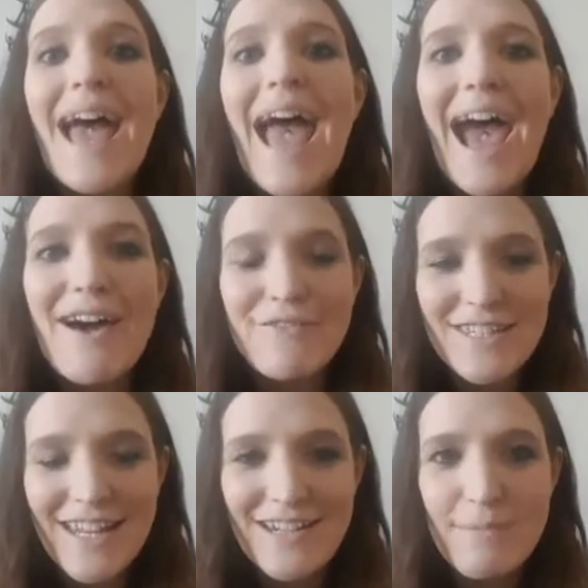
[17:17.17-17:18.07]
Half a
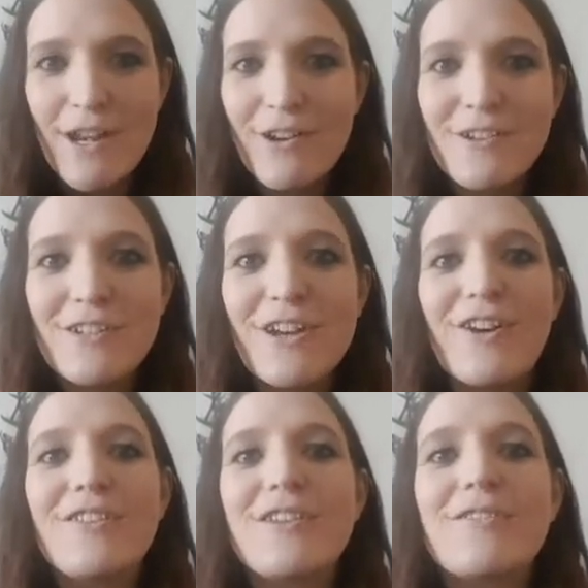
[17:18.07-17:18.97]
centimeter to
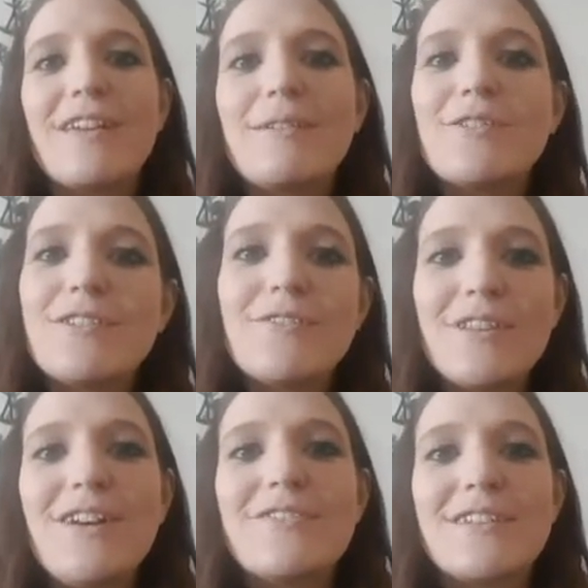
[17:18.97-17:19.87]
go. And they were like, you're so
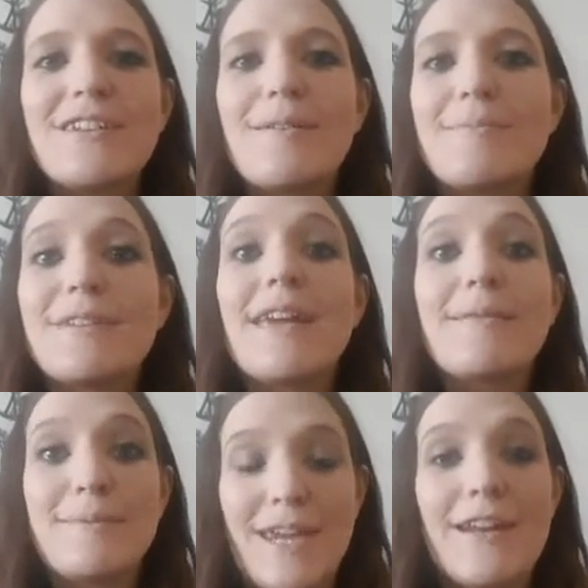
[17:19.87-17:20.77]
close. And I'm
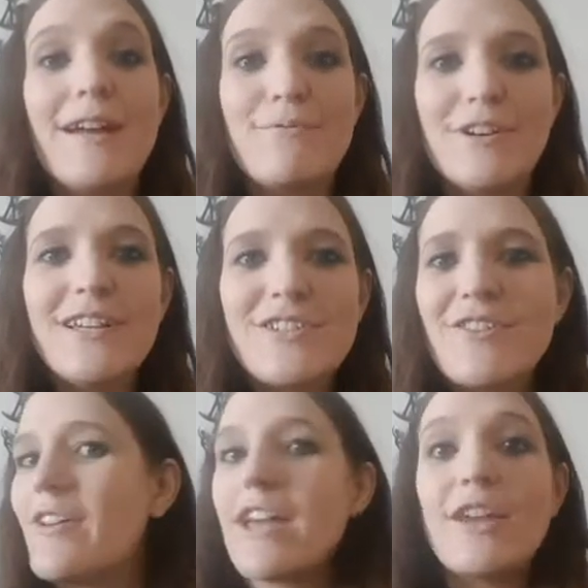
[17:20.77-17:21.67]
like, can I push?
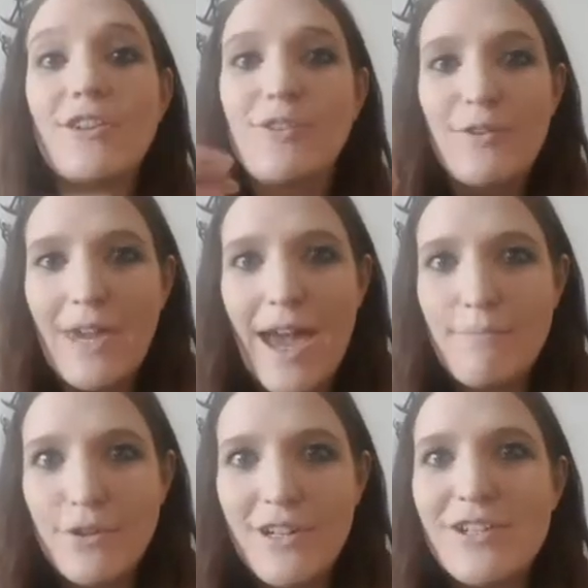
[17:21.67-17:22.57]
They're like, you can't
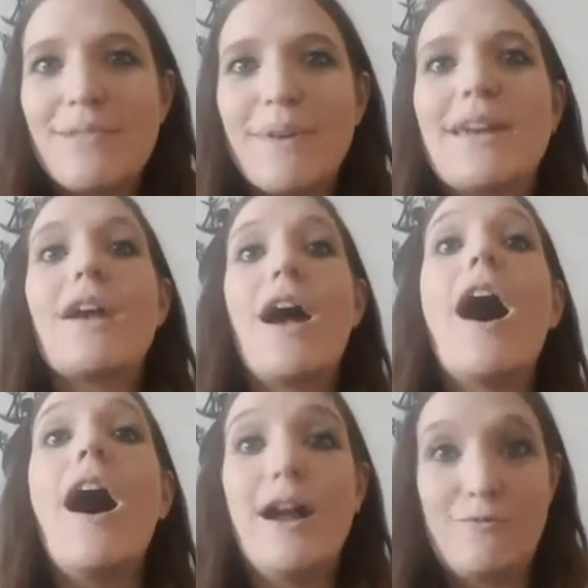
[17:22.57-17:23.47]
push. I'm like,
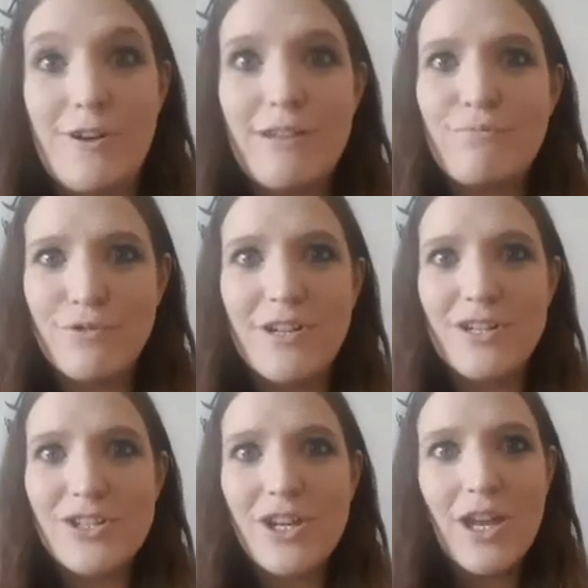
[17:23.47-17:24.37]
I want to
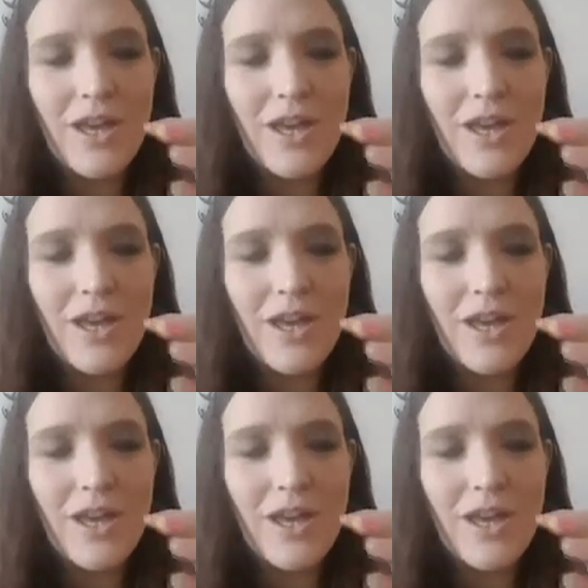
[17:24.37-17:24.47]
push.